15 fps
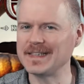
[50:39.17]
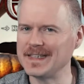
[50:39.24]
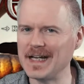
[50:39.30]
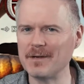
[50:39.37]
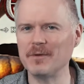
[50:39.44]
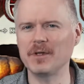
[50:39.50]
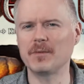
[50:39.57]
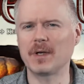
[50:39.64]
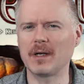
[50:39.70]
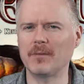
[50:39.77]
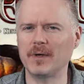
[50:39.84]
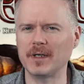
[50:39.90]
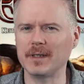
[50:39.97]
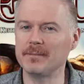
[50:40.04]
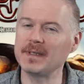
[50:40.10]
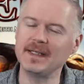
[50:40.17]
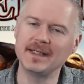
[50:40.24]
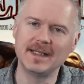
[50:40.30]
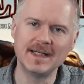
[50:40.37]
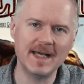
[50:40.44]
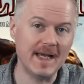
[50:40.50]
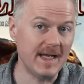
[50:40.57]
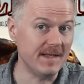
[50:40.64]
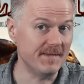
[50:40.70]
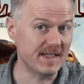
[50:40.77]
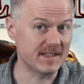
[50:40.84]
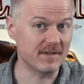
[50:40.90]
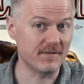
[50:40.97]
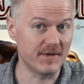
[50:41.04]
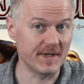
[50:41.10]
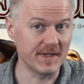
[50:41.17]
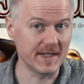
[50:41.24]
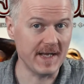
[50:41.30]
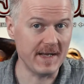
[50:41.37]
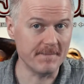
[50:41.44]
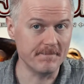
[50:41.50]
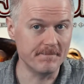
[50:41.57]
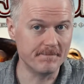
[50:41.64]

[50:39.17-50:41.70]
Not really what I wanted, but hey, that's the fun of the game.